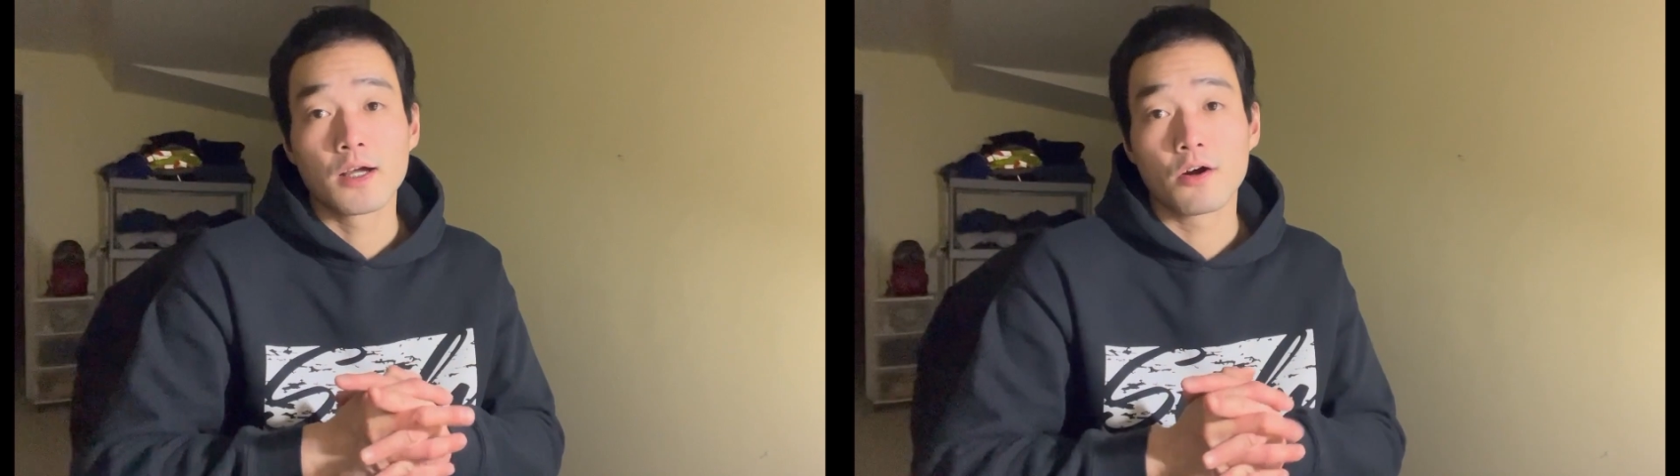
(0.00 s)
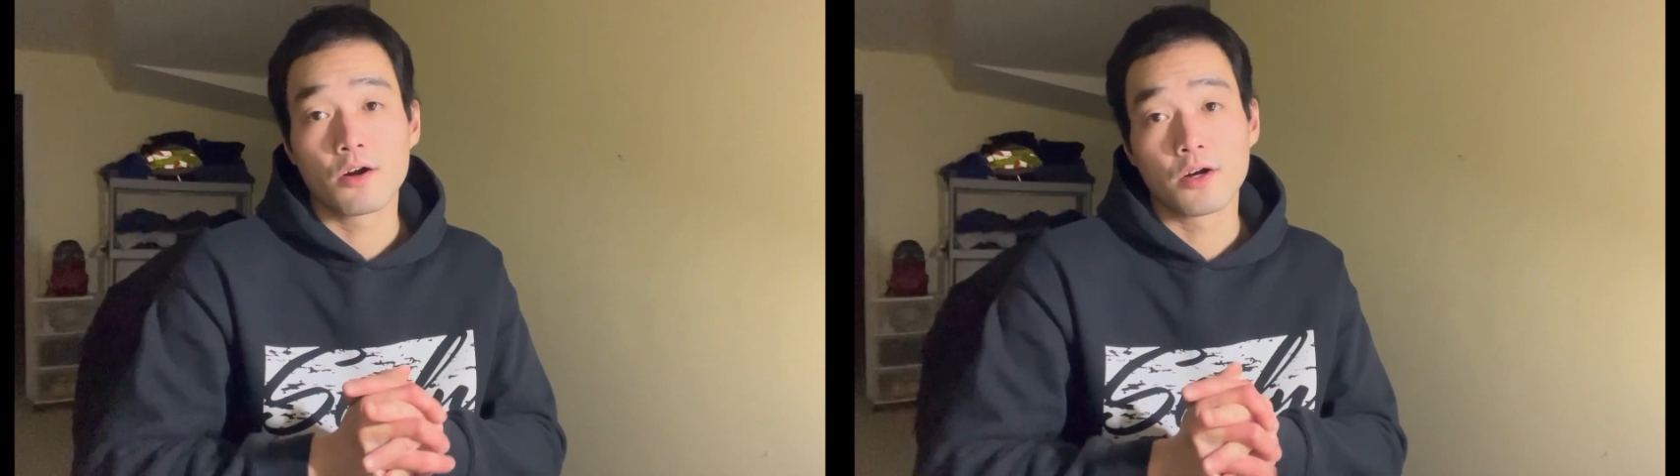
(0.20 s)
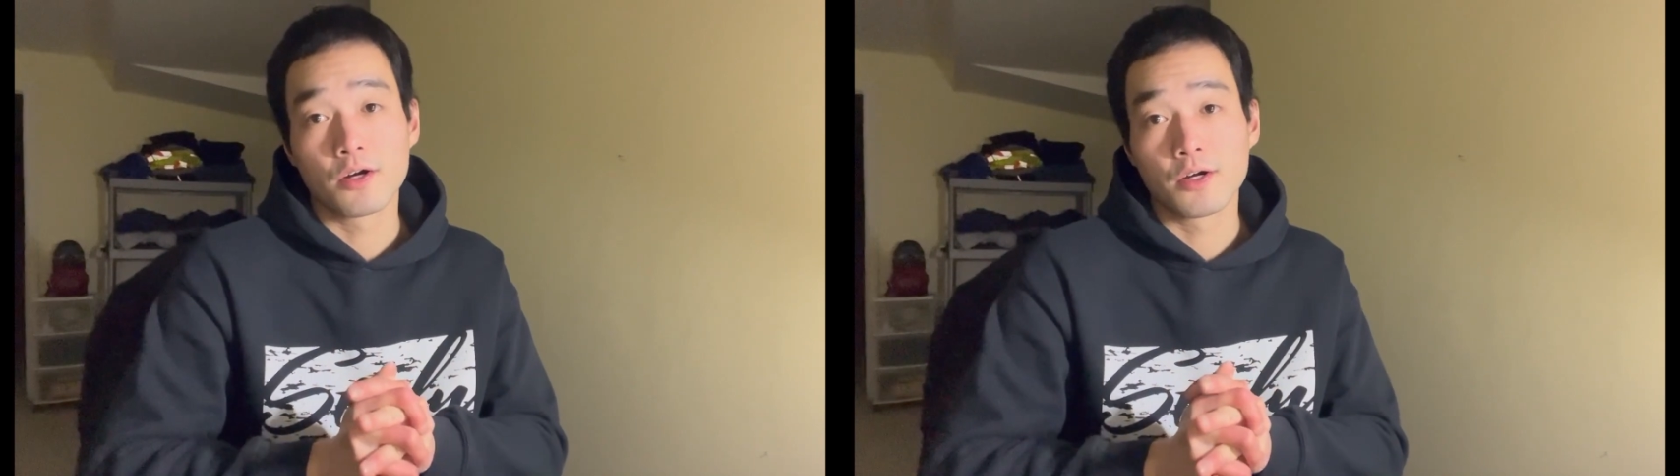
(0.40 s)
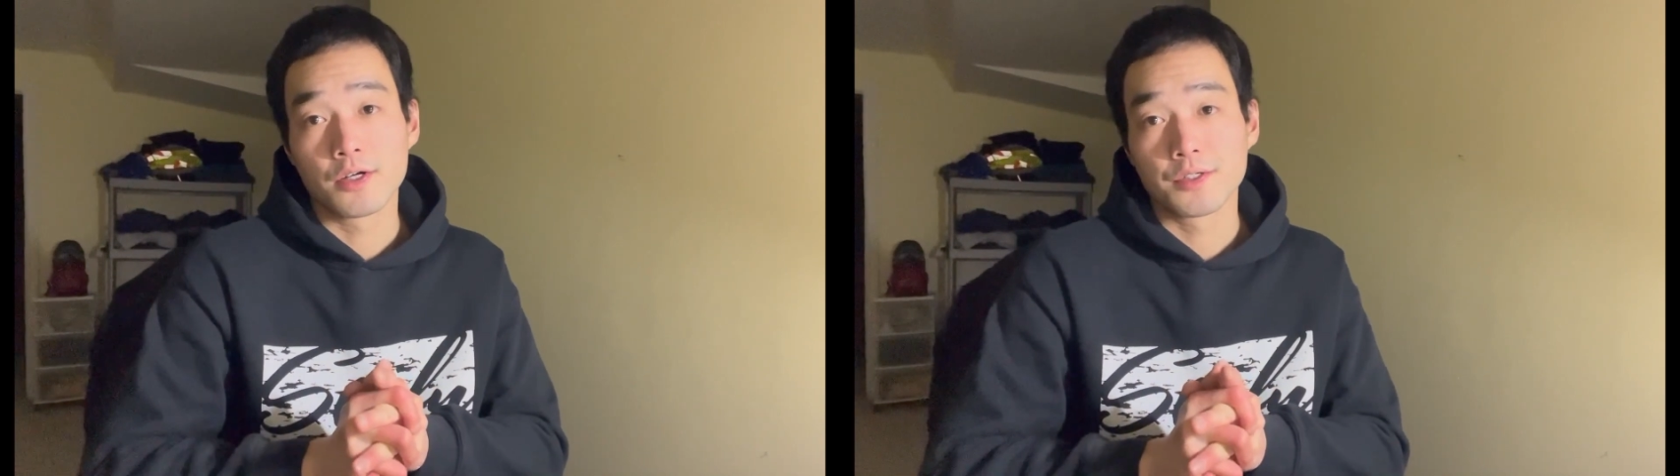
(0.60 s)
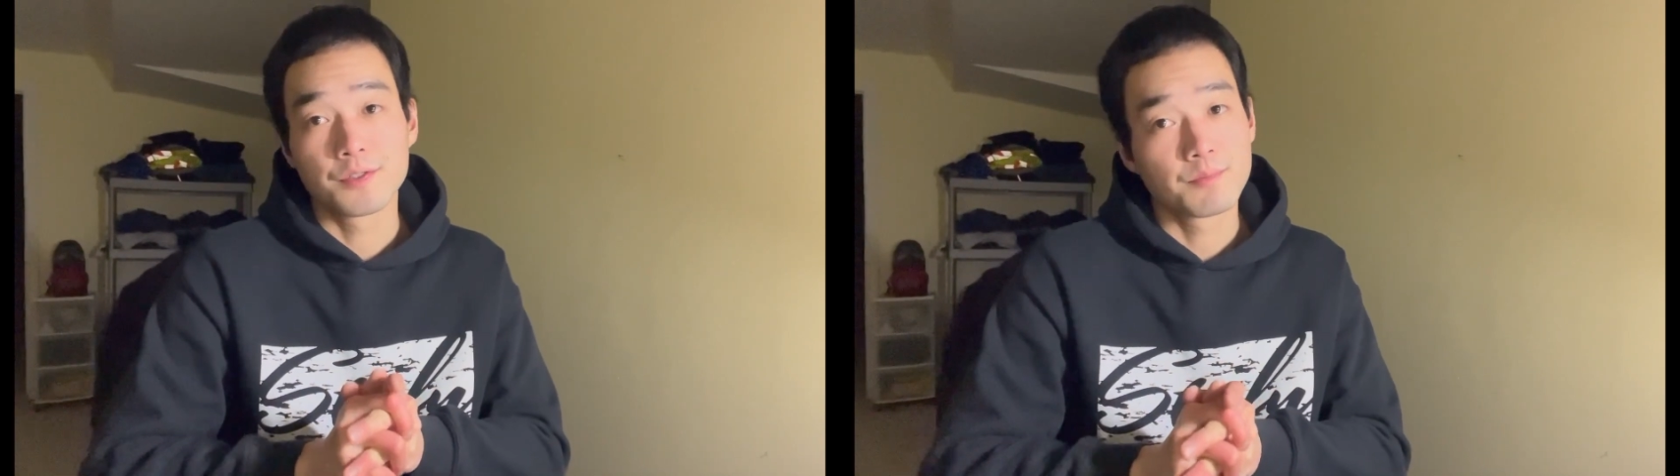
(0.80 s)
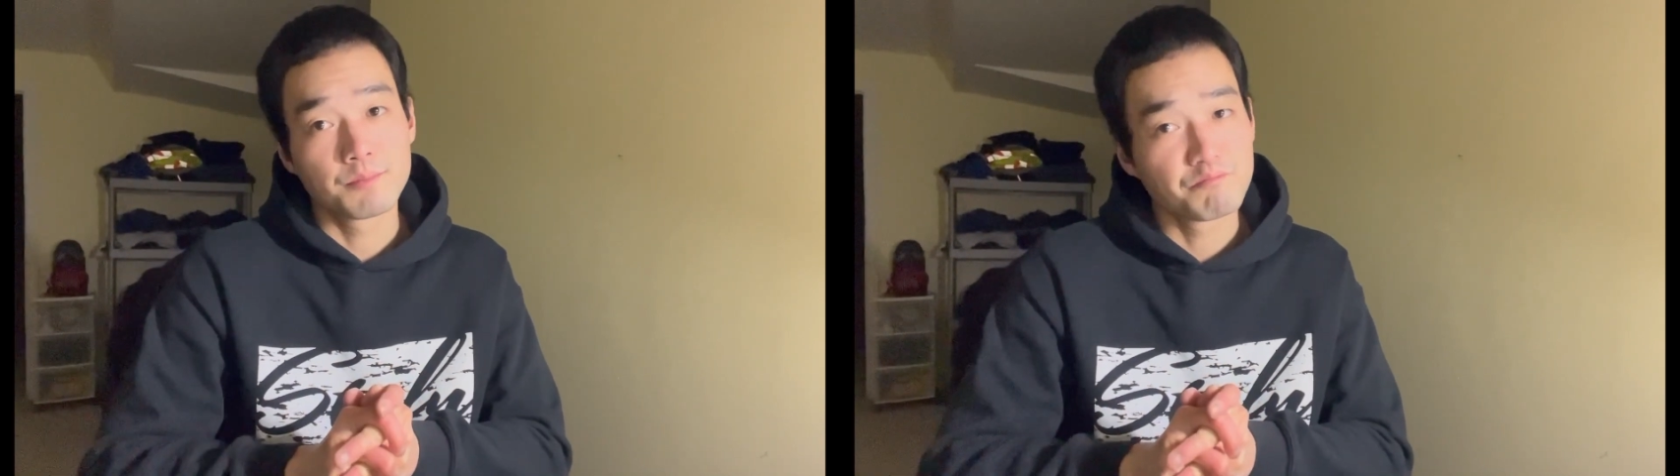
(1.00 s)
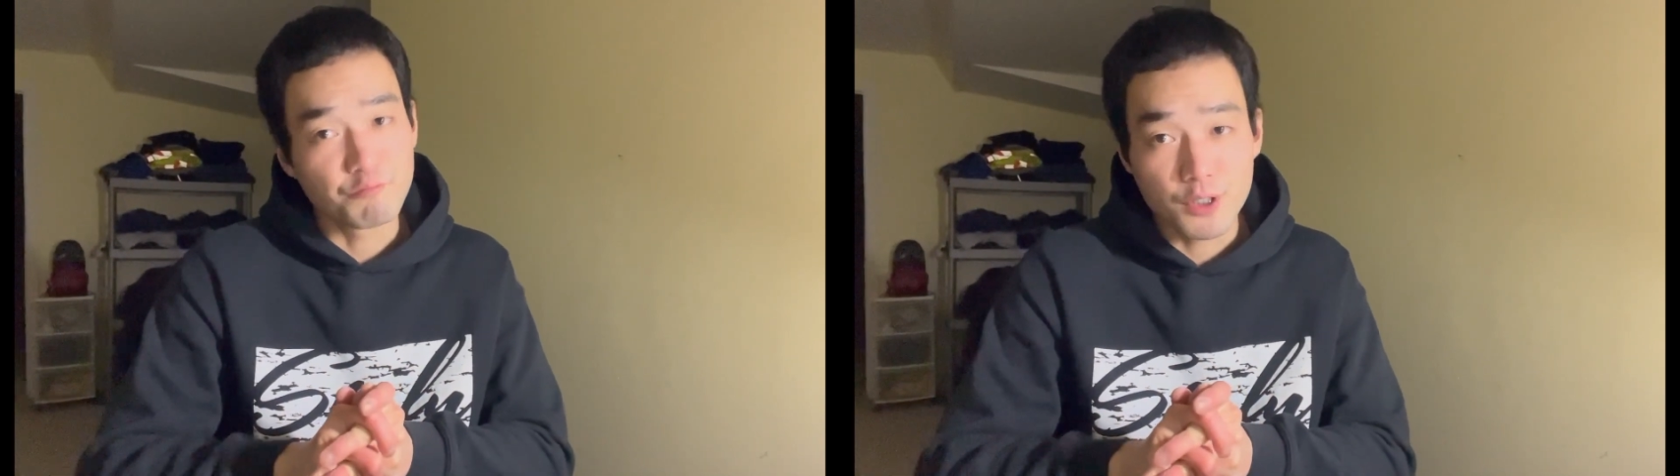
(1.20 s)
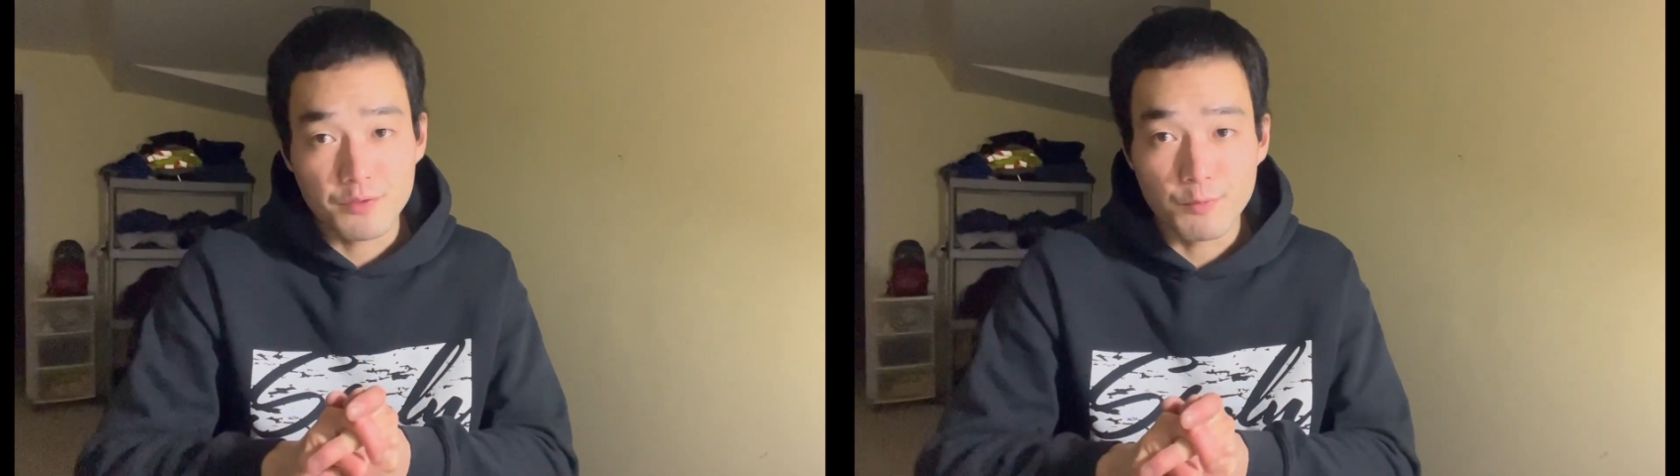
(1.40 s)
are one of the